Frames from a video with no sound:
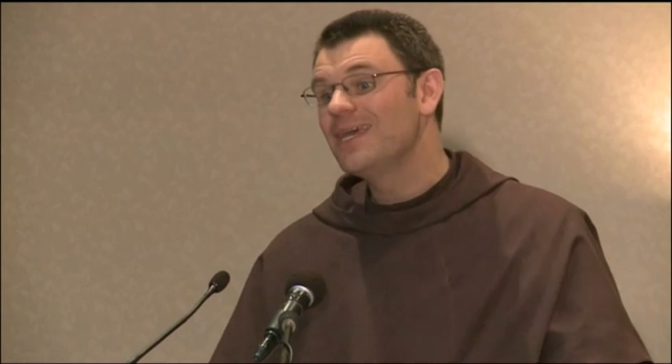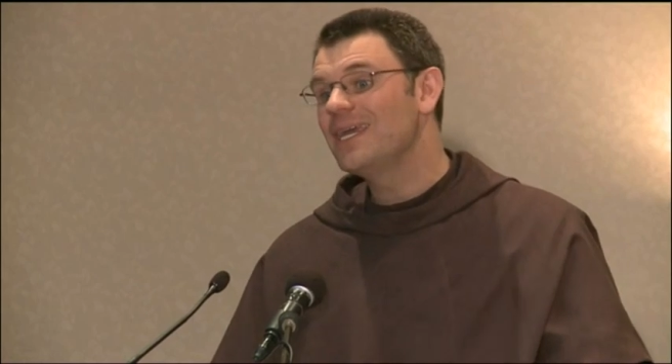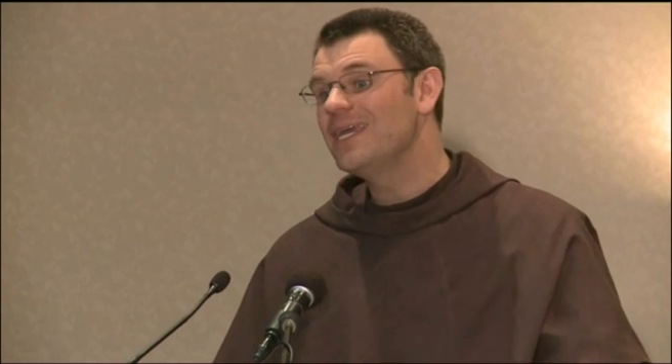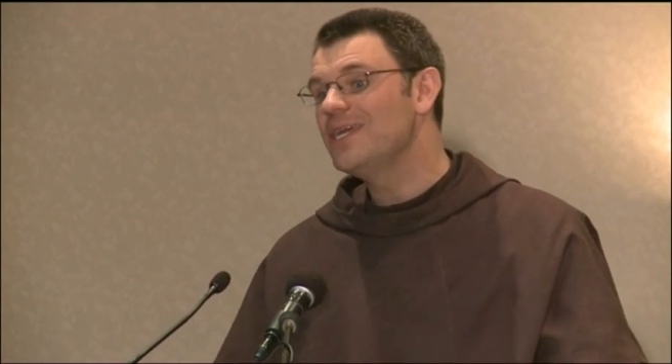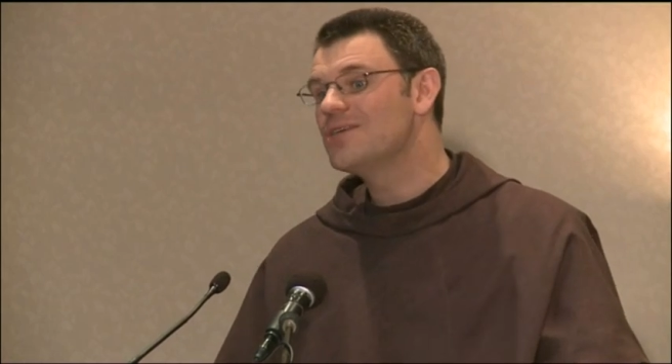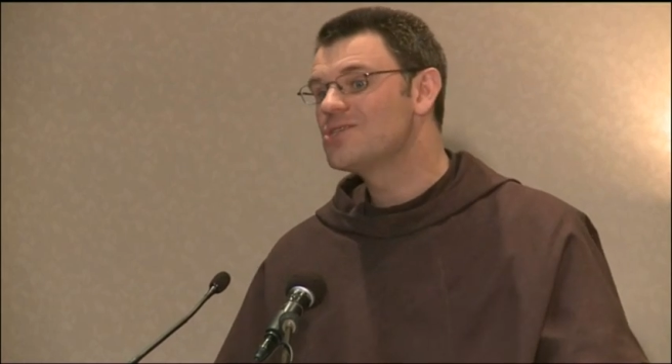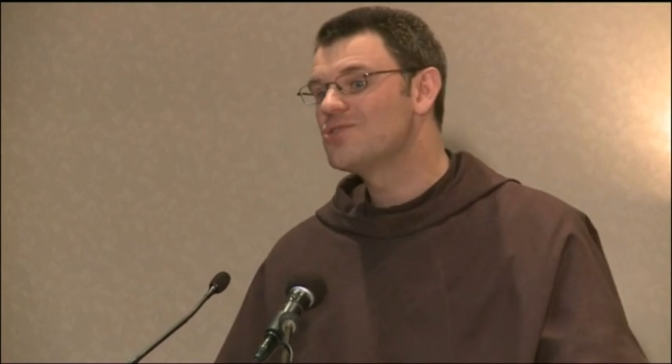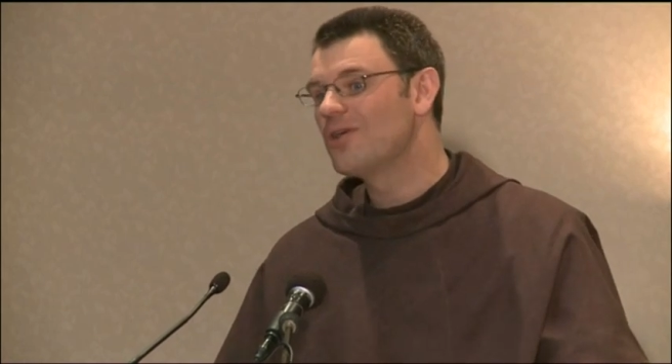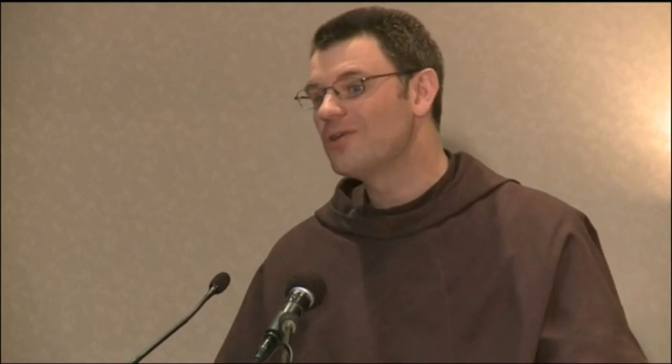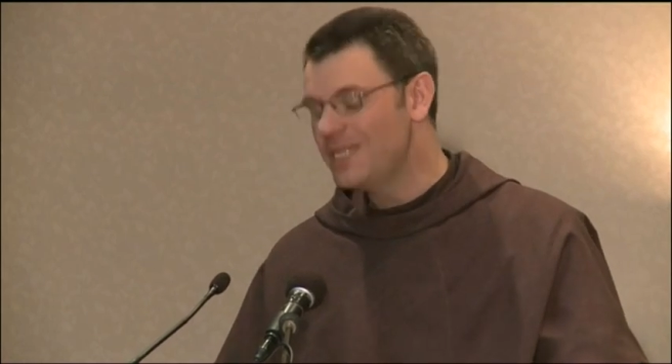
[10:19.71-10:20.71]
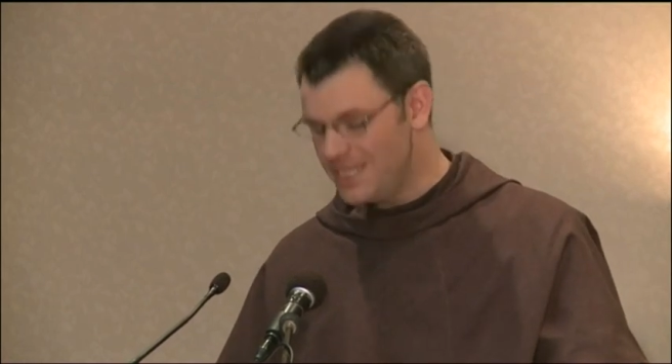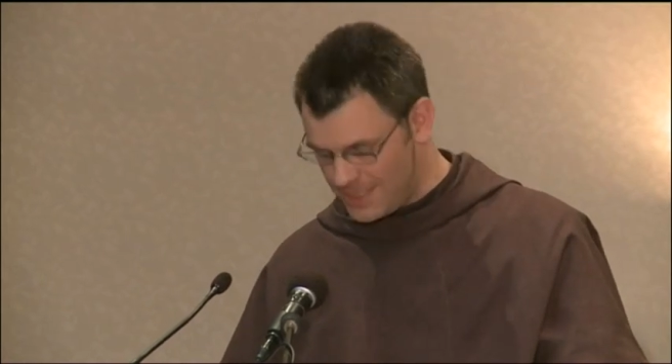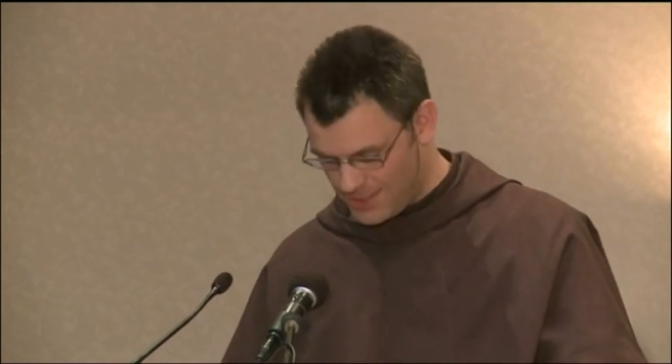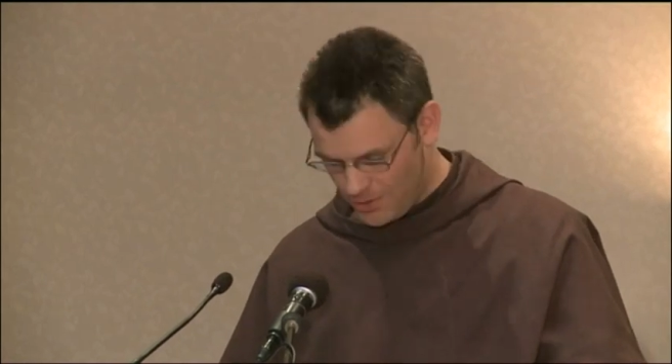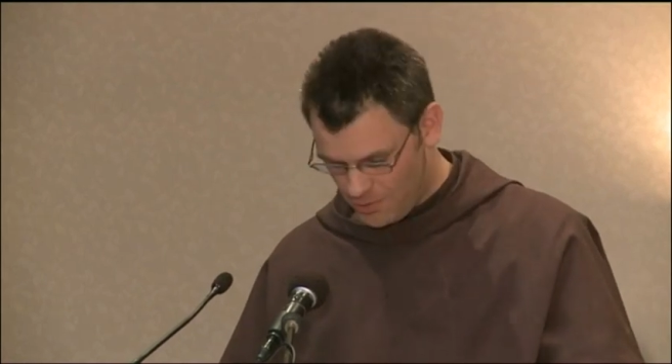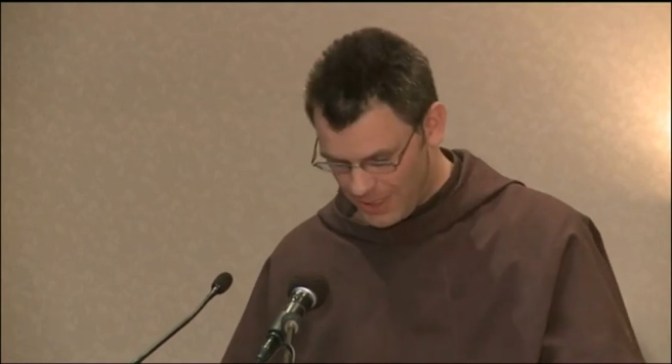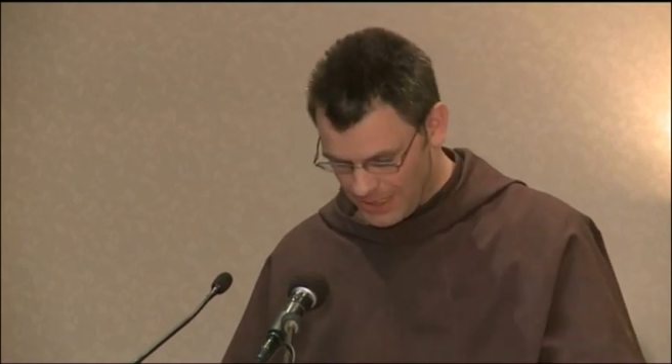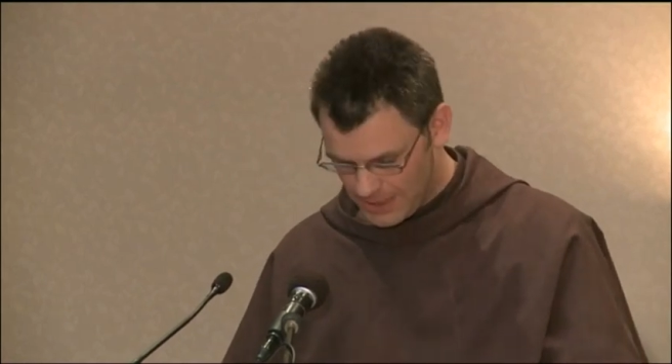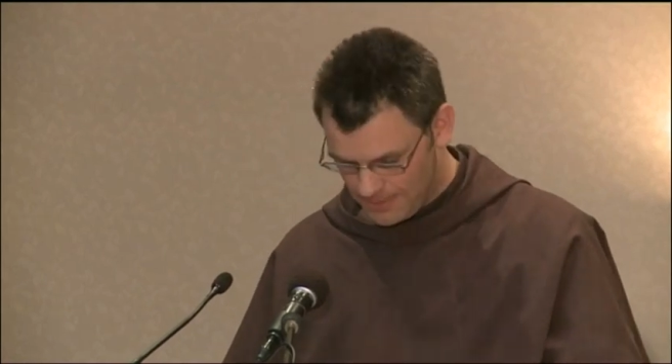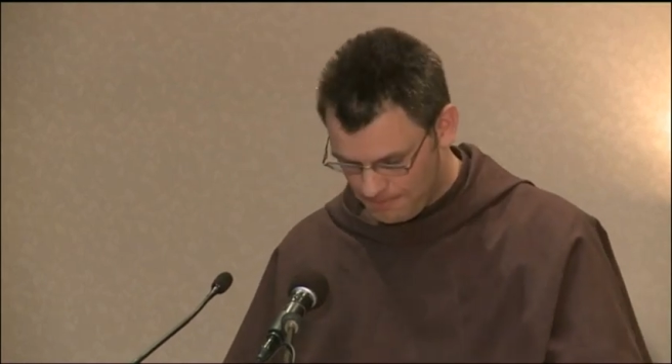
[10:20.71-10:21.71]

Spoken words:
he strongly disagreed.